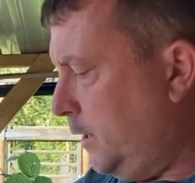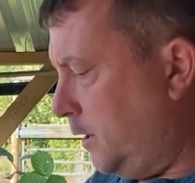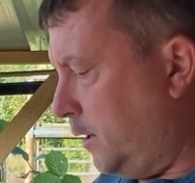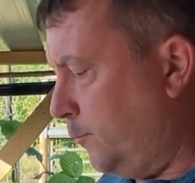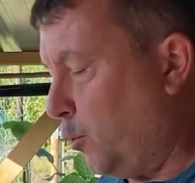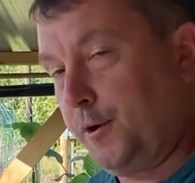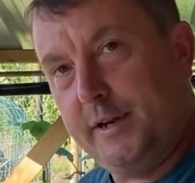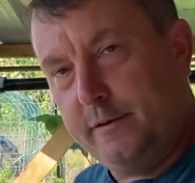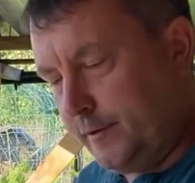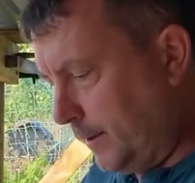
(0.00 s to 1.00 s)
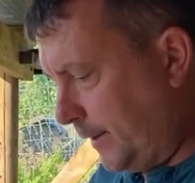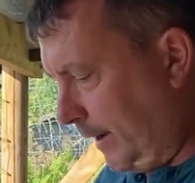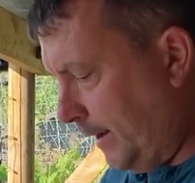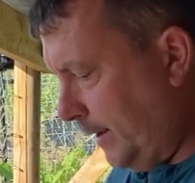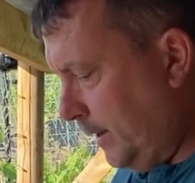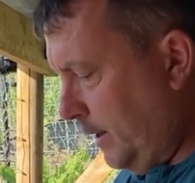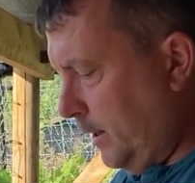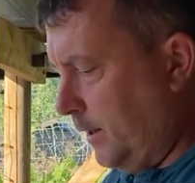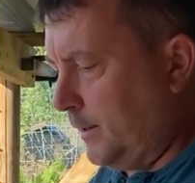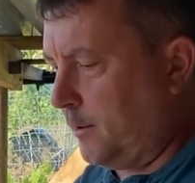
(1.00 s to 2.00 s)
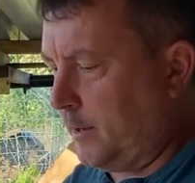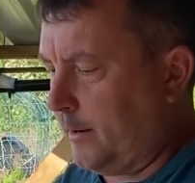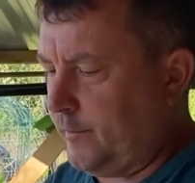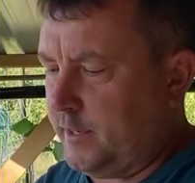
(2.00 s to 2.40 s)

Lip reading: what I need for the day, and then I have